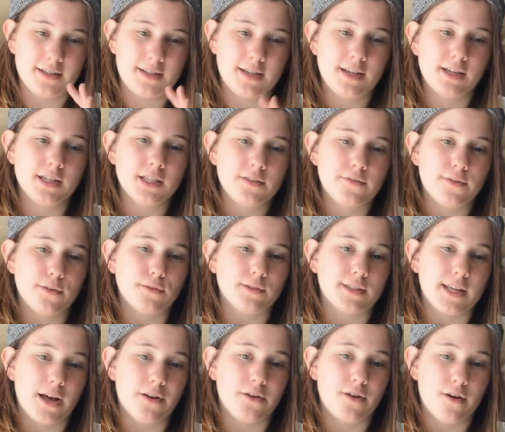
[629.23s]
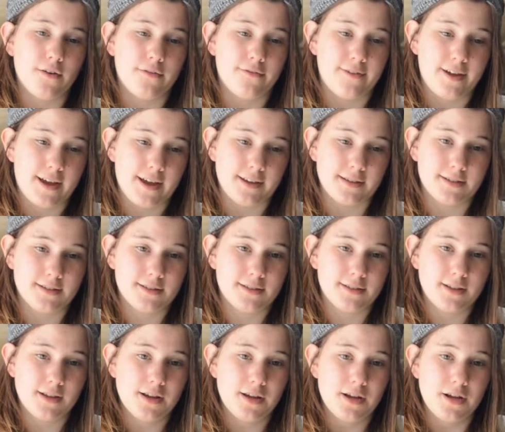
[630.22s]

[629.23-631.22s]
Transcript: tears fall down her face,